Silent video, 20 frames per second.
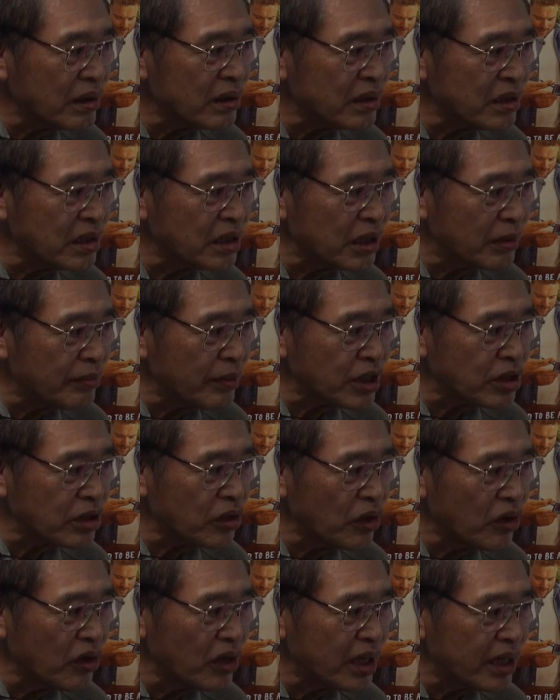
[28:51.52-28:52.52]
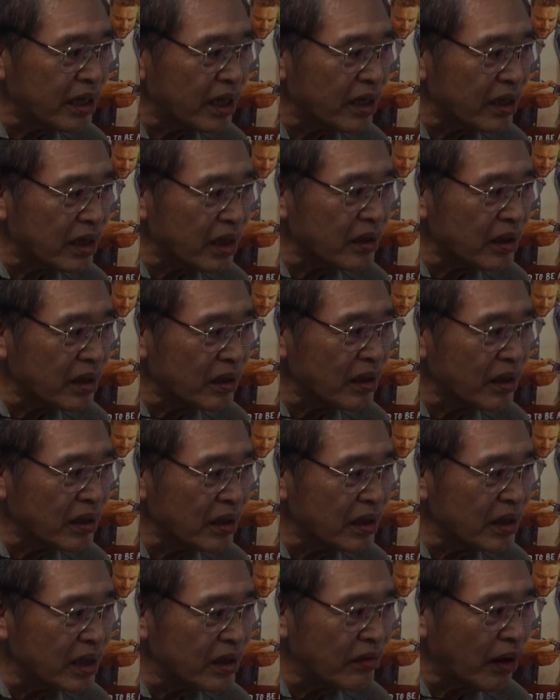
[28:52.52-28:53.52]
This is a much earlier
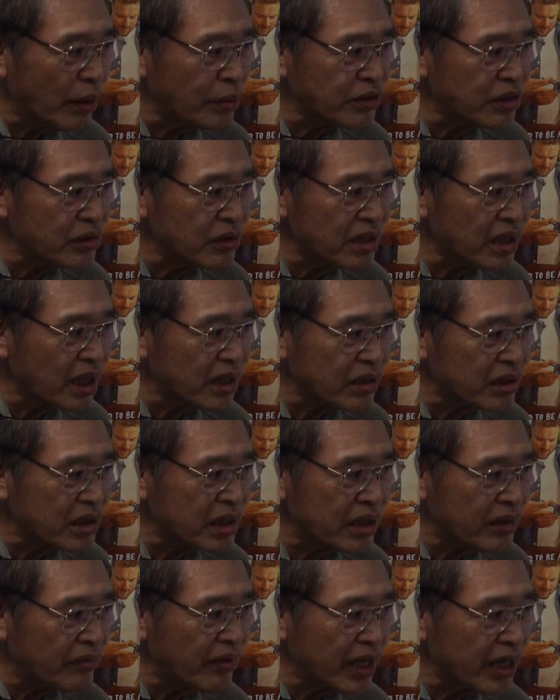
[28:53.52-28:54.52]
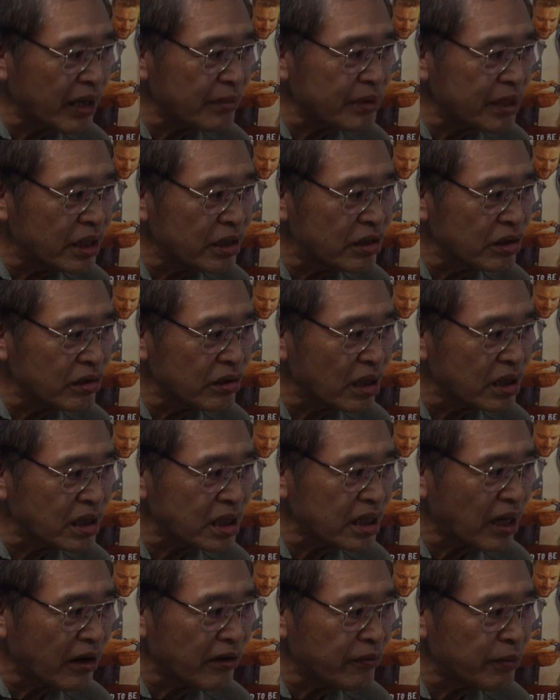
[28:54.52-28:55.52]
eruption that developed into a
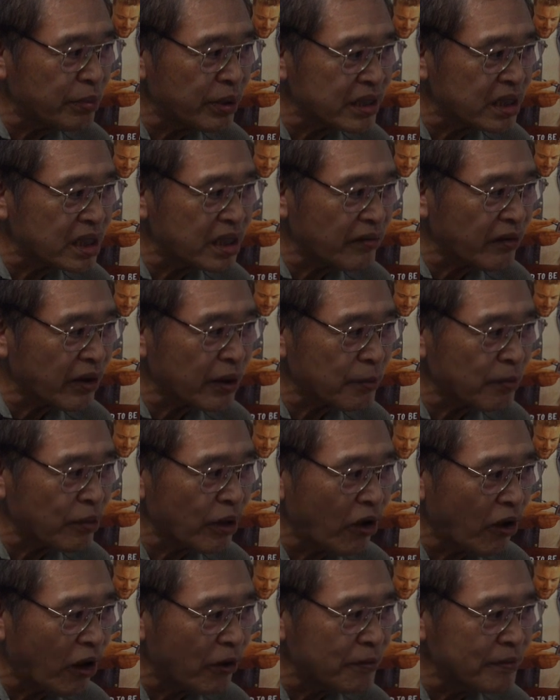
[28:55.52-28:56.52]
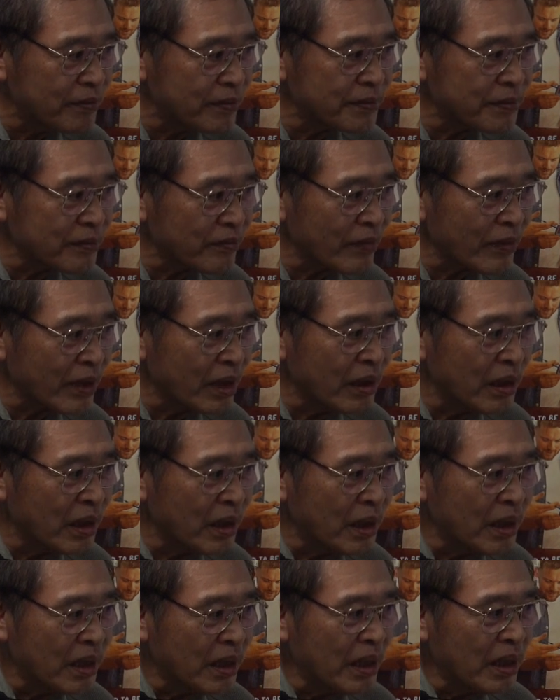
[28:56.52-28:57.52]
South Pacific blob.
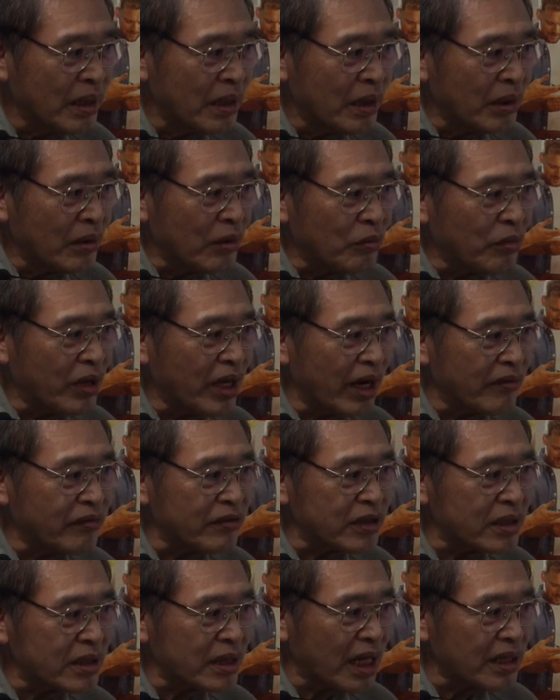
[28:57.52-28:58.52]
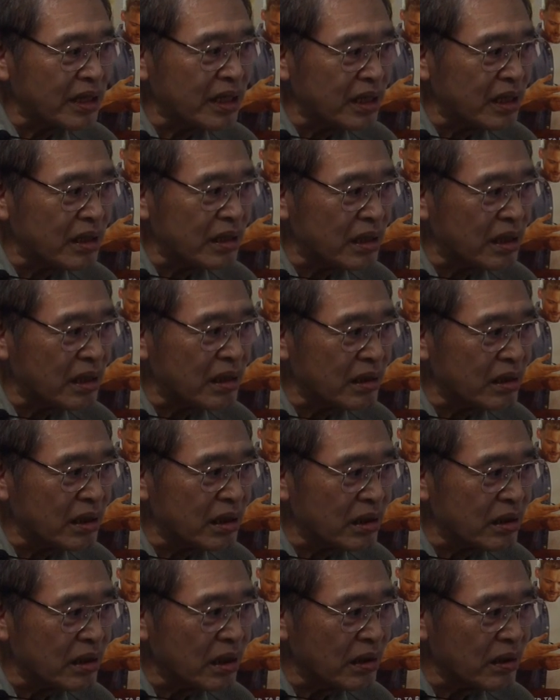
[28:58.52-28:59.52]
We have studied
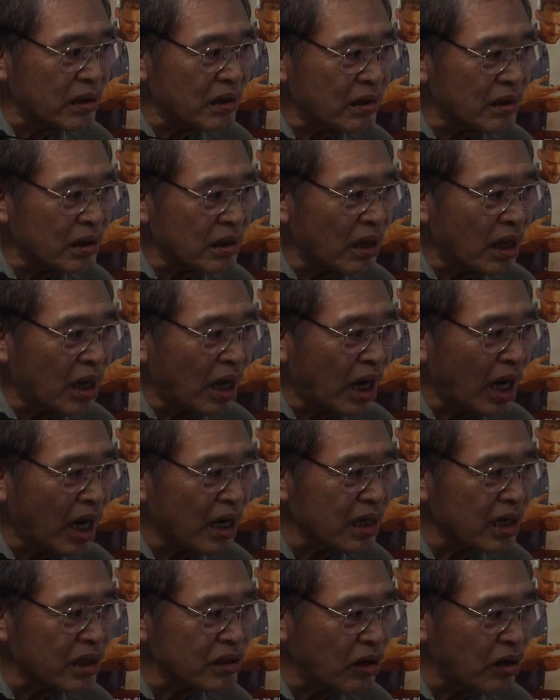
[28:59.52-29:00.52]
Hunga